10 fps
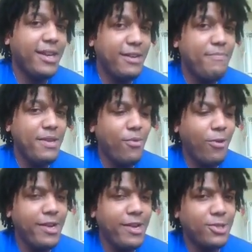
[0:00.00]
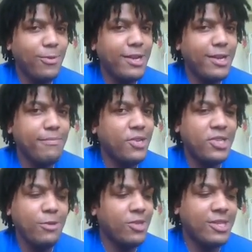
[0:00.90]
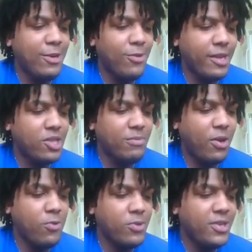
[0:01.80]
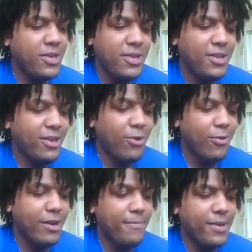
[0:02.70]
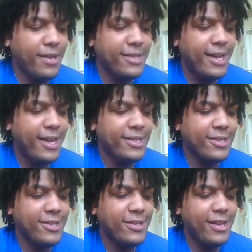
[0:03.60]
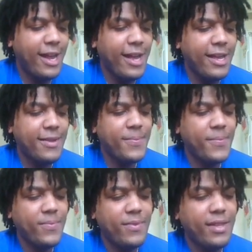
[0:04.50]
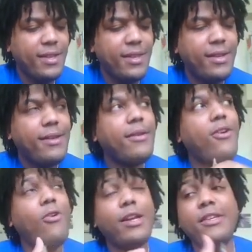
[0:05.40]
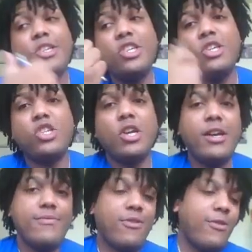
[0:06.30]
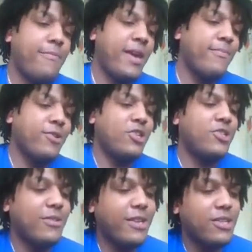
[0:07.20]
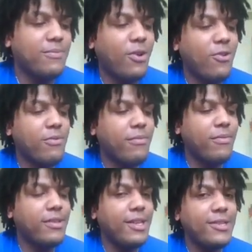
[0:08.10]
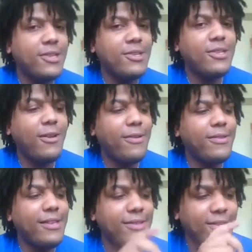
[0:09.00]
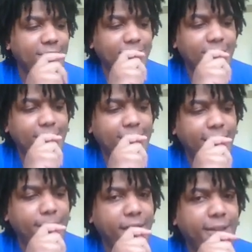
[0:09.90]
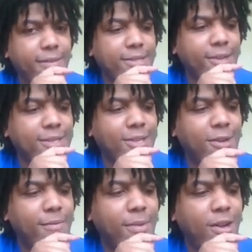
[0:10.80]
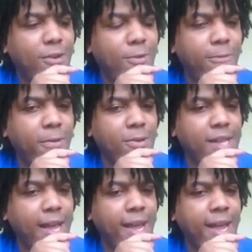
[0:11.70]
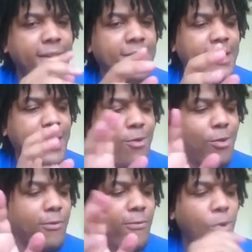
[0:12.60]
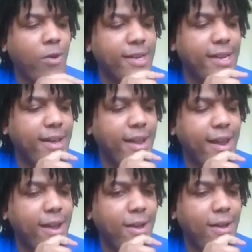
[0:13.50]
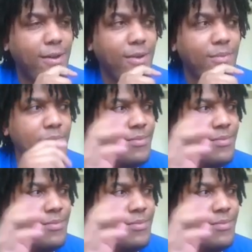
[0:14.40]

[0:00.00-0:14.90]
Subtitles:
It'd be more interesting, but she would still get smoked going up against Asuka. Like, or at least she should. On paper, she should get smoked. This is the list I made, because I was talking about who fills that anti-hero void now that